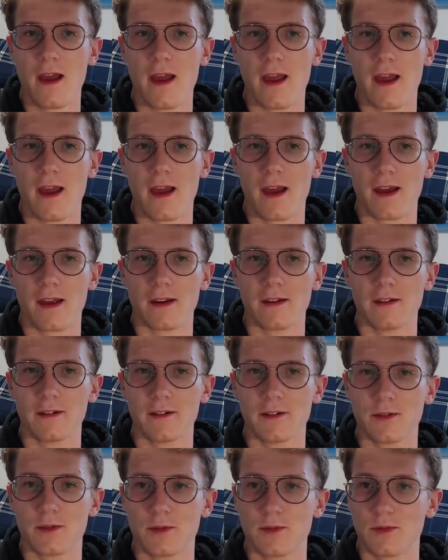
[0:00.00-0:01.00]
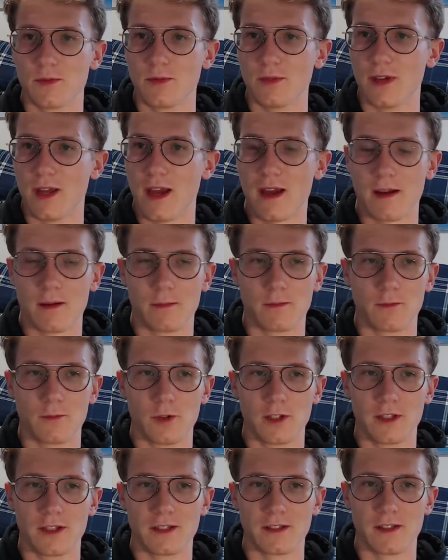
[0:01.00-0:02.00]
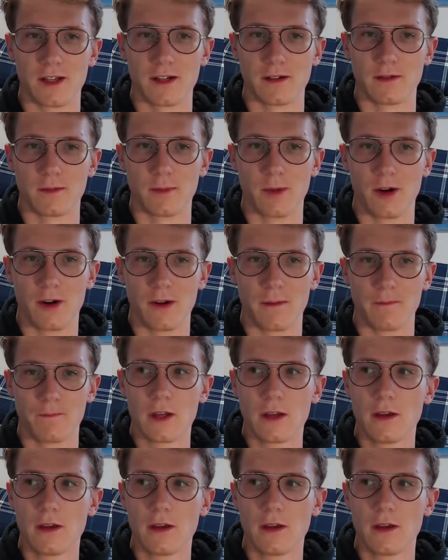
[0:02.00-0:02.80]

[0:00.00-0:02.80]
And yeah, I'm really excited about it.